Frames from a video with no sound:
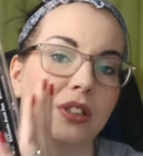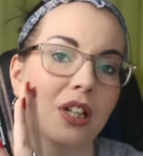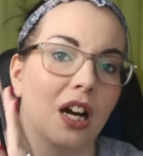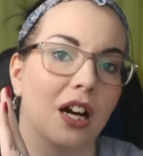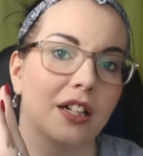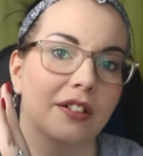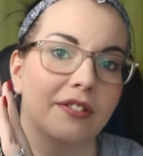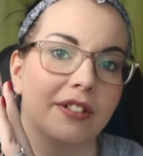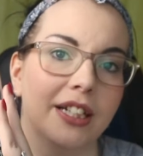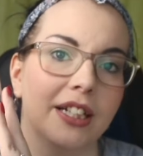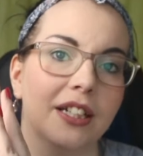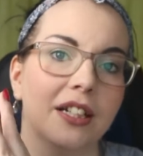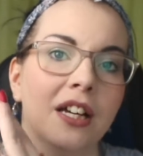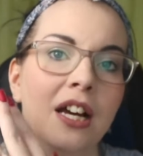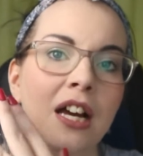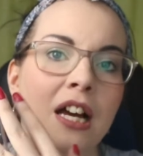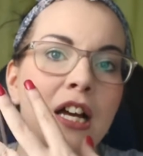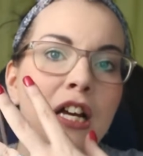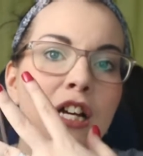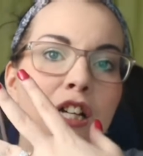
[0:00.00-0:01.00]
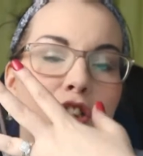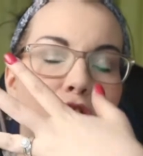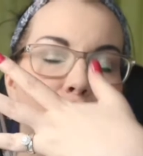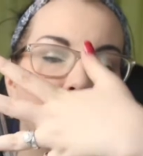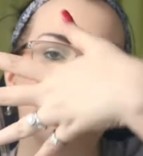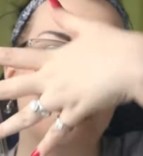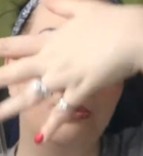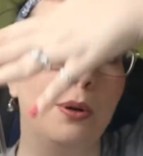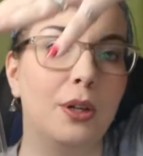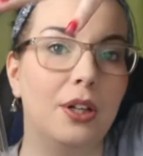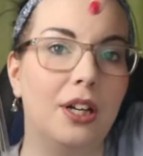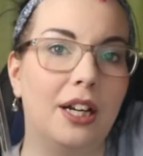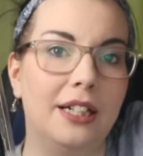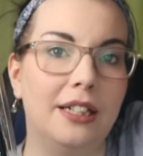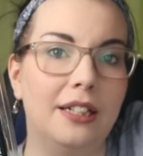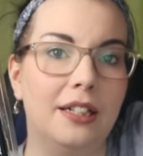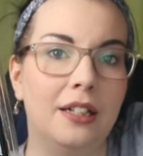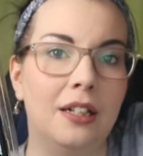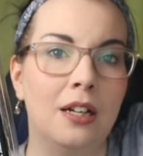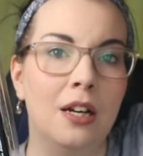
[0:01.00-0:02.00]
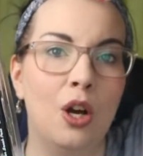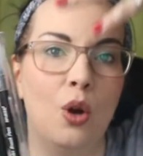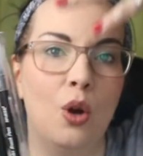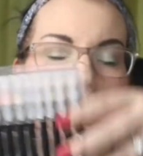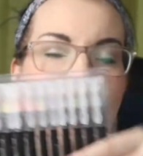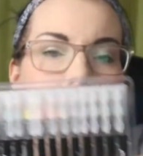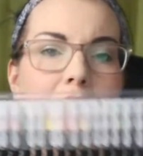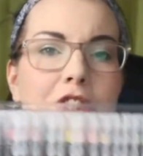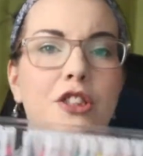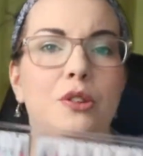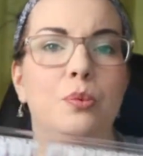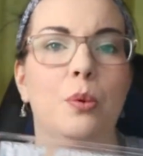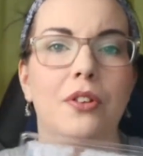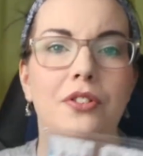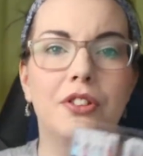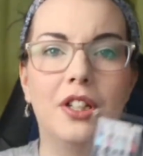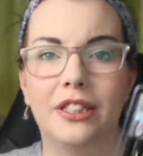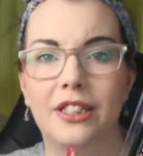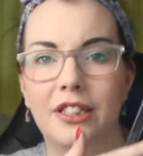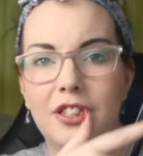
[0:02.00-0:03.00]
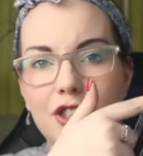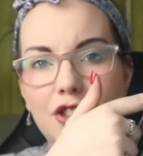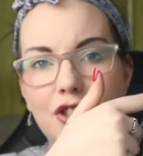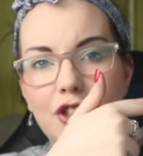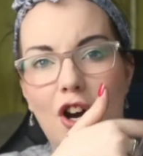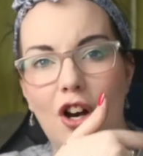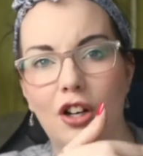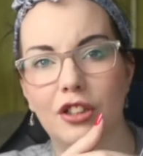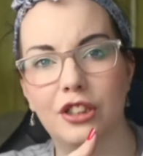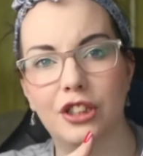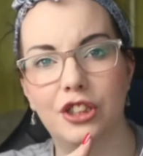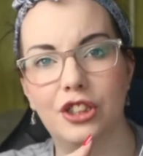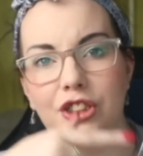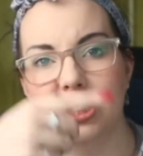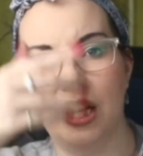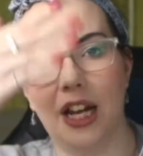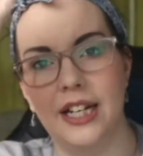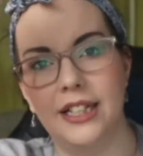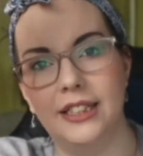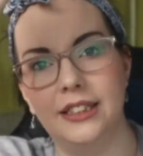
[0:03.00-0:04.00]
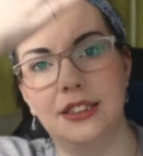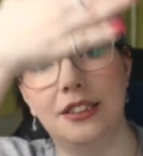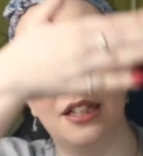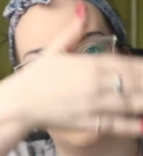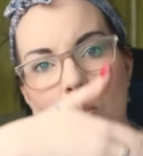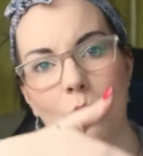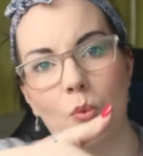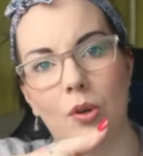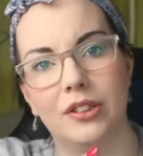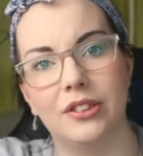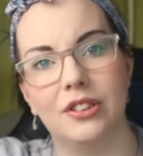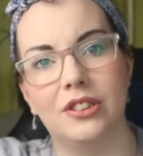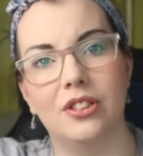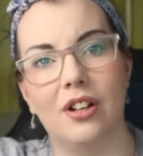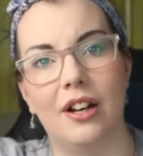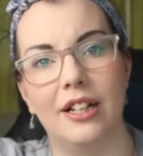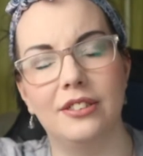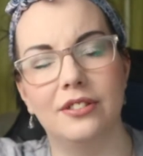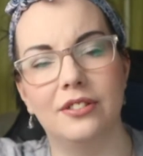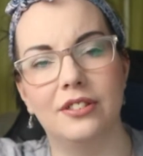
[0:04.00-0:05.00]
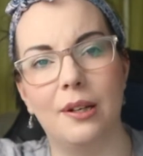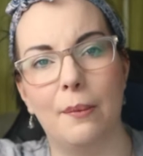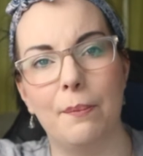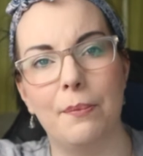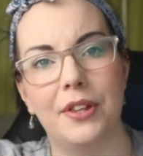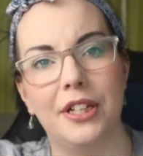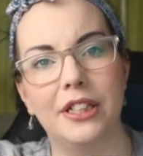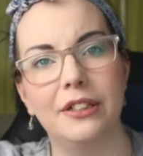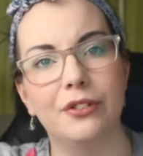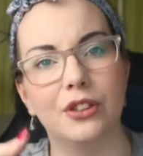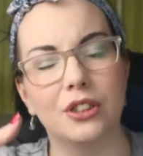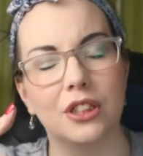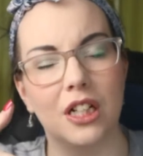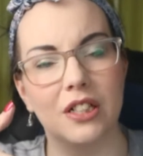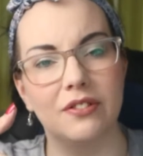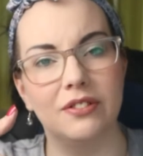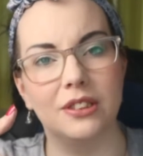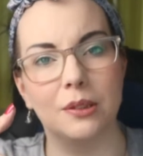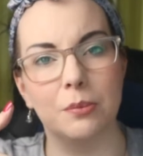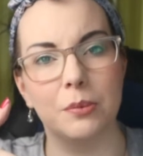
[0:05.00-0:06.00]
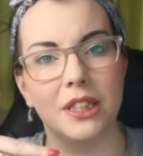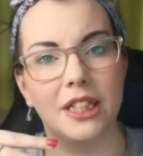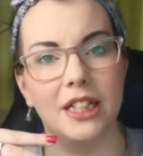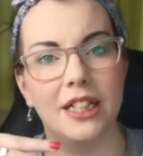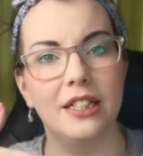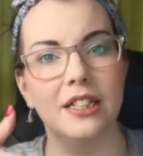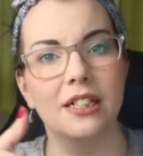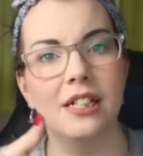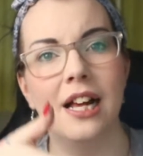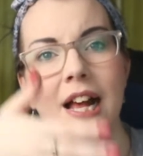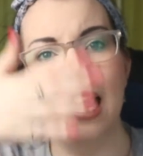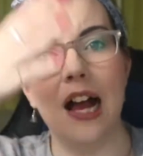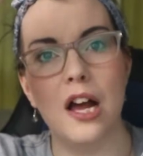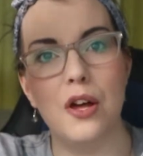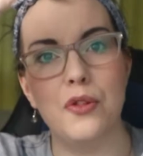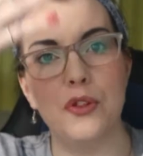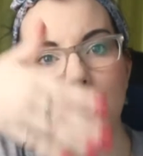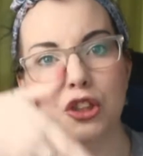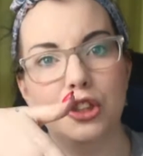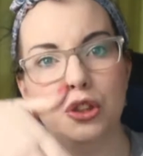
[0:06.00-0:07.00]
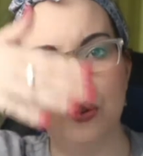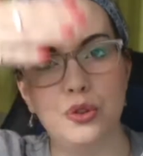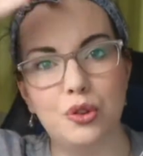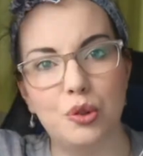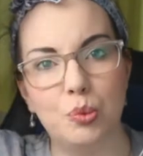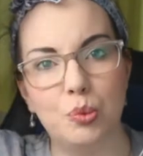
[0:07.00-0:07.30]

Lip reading: colouring. You could put like where you'd want like the darker shade down one side or something for colouring something in, and then use